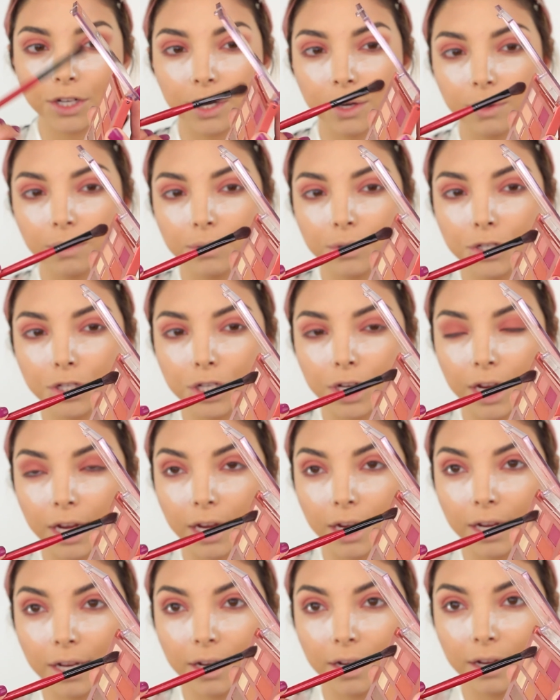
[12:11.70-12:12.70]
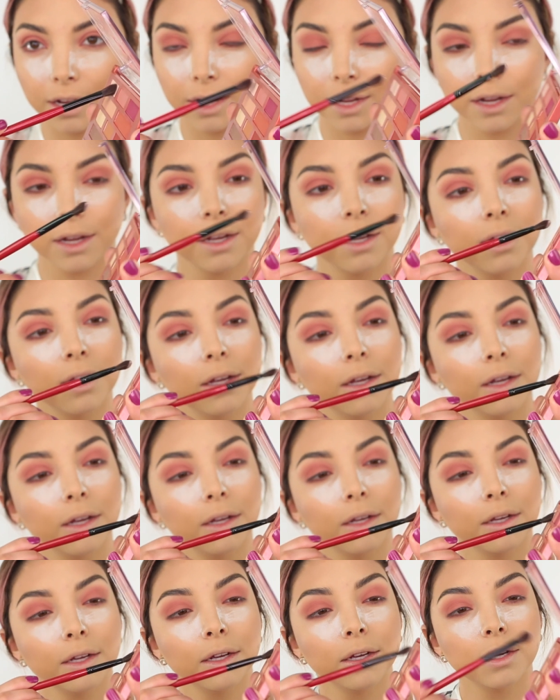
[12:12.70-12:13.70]
tone shade
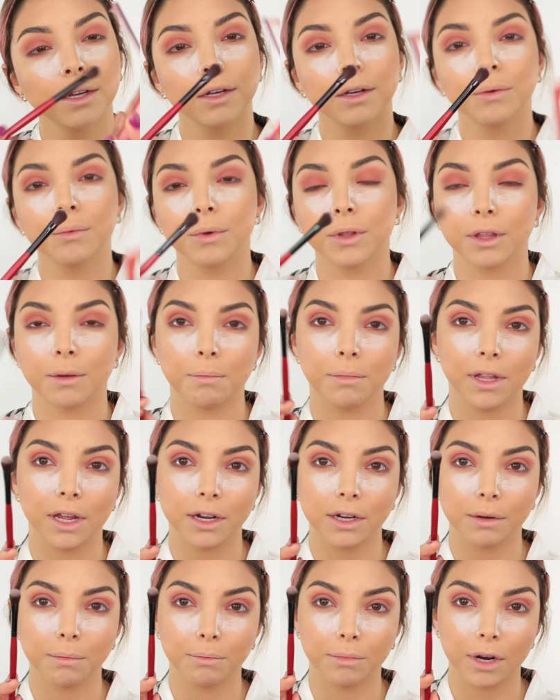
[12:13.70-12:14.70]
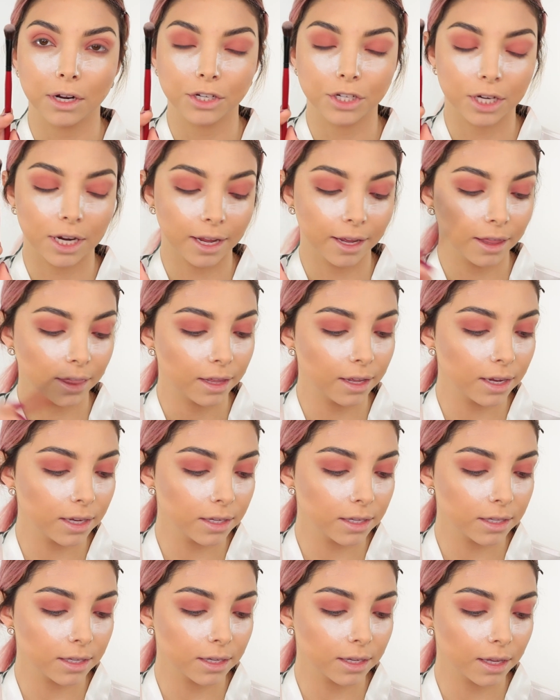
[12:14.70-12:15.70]
with a brush like
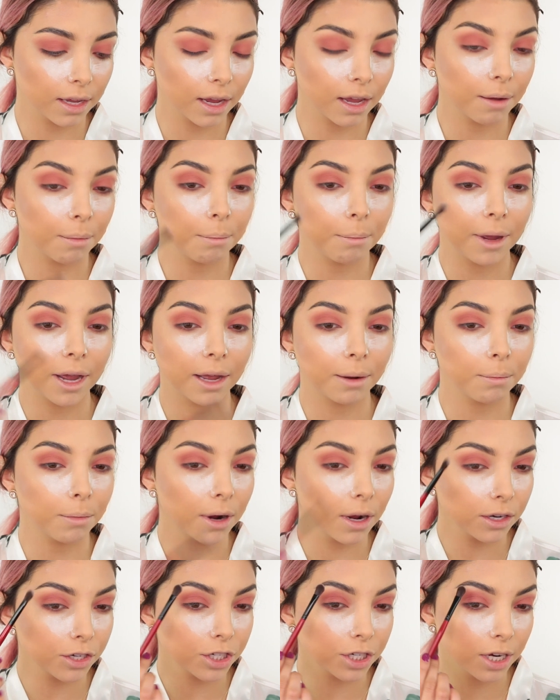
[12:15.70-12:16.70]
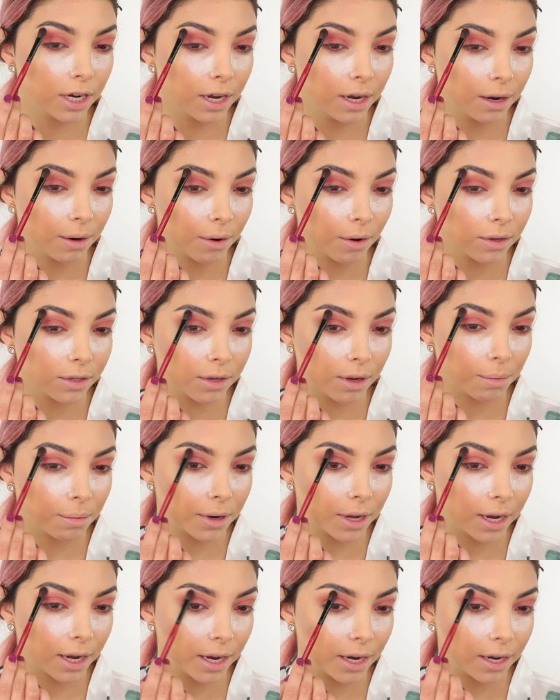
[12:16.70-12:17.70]
this, like a matte brush, and to
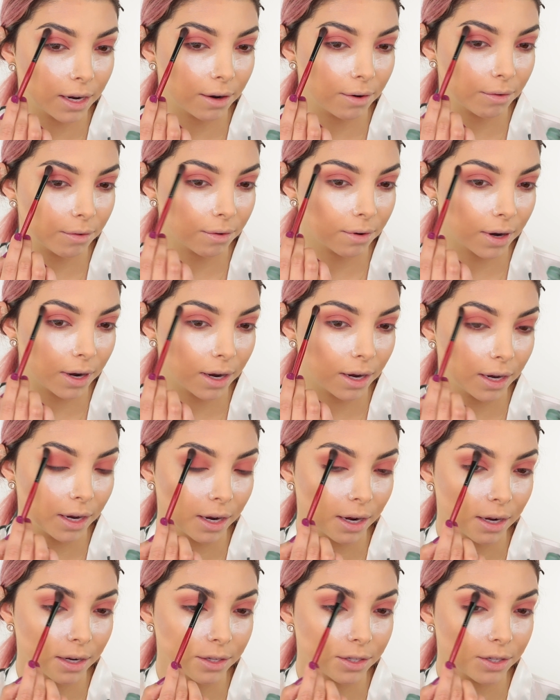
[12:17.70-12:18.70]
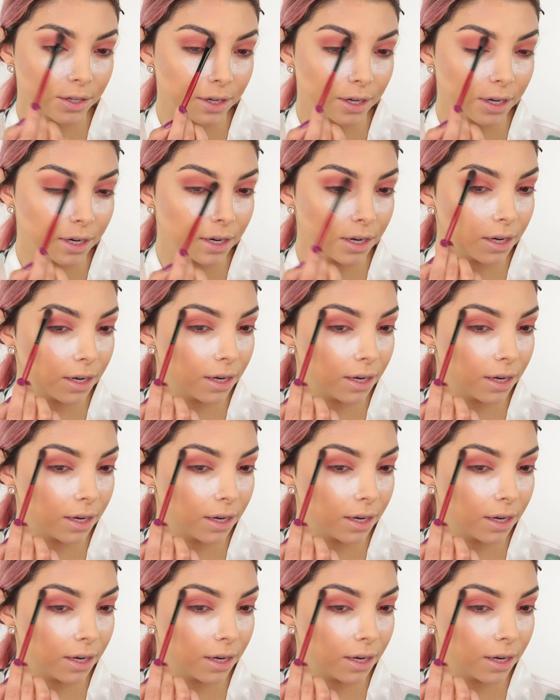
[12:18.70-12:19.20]
apply it right under